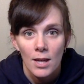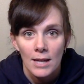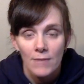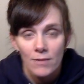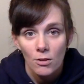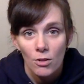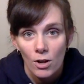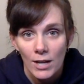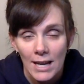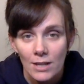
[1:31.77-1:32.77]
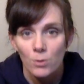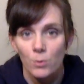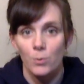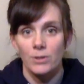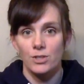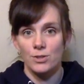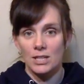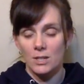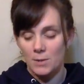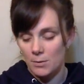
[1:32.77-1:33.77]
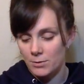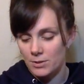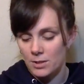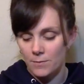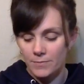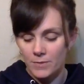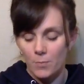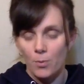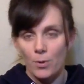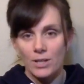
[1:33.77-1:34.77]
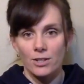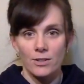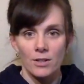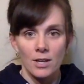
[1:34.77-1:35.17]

Even the long-handled ones, you need to be able to point your